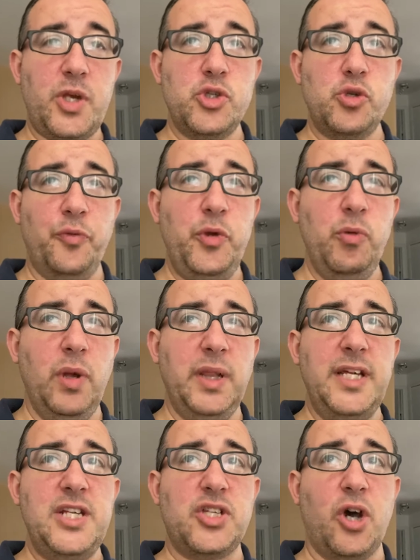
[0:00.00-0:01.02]
So if you
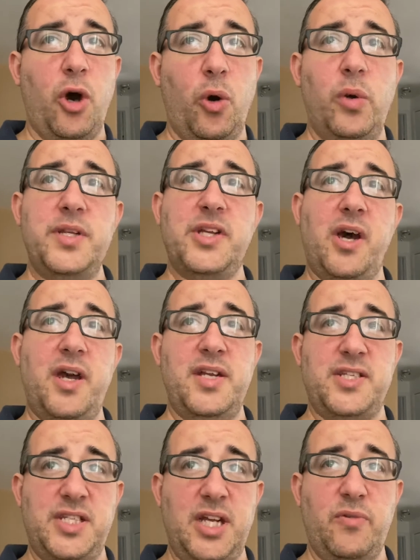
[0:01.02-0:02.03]
release the whole entire
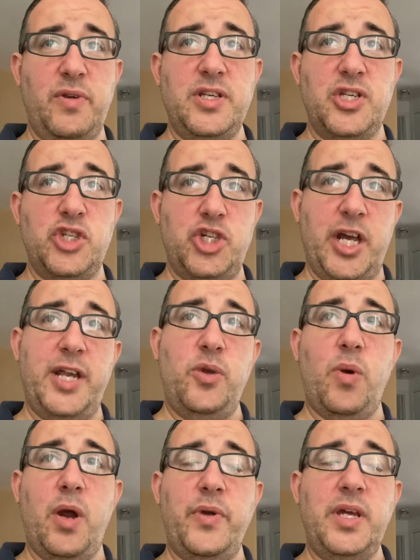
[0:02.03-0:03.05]
series in
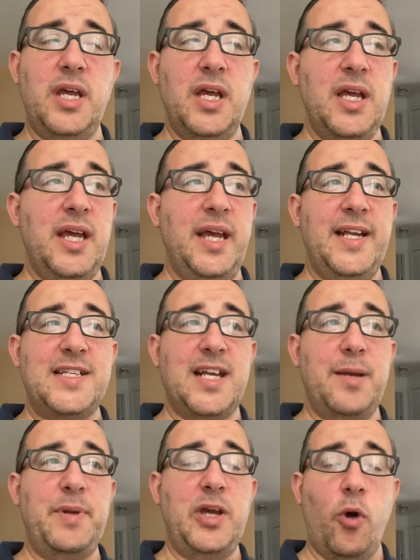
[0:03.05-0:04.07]
January, it's
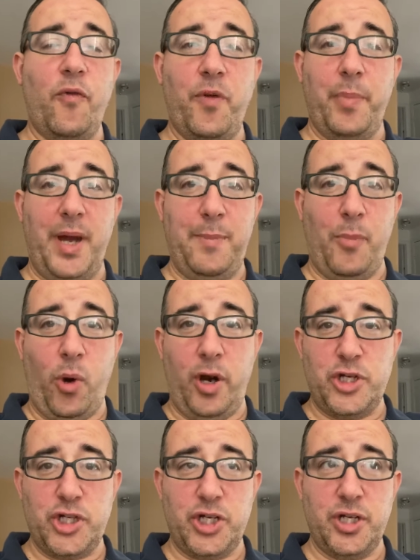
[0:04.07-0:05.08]
going to be over by
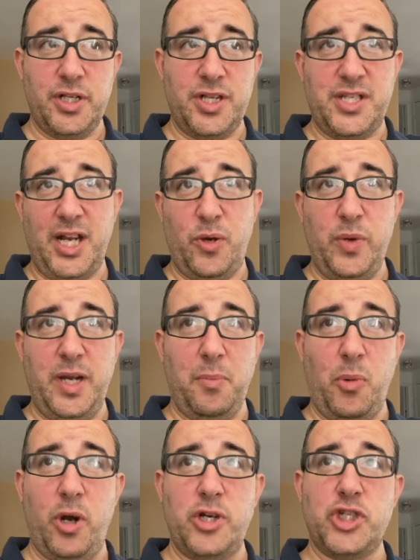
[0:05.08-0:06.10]
March, the second week of
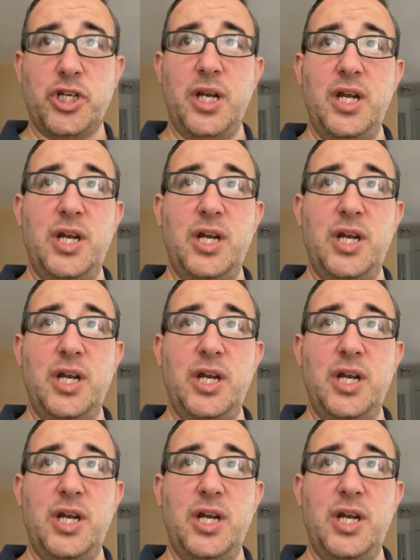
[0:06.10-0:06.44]
March.